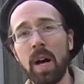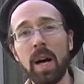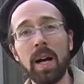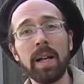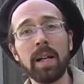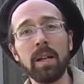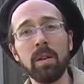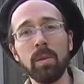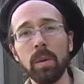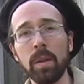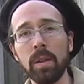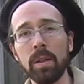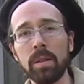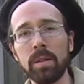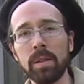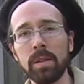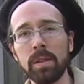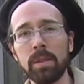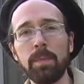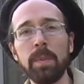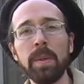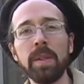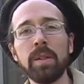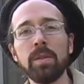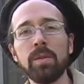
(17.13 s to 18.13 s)
Iowa to
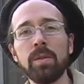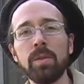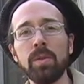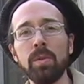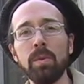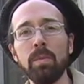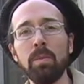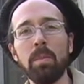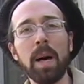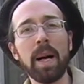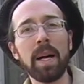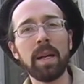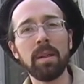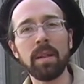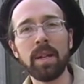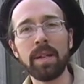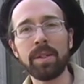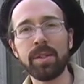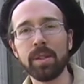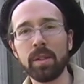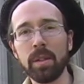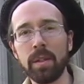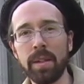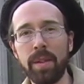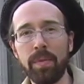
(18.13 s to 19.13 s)
speak to two
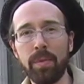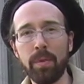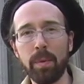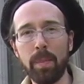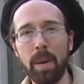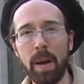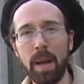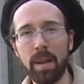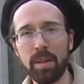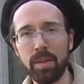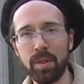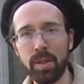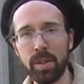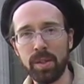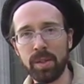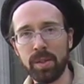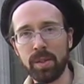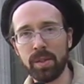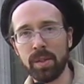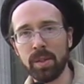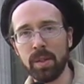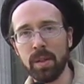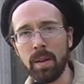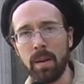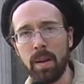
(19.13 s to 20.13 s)
biological
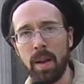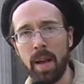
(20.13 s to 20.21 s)
anthropologists,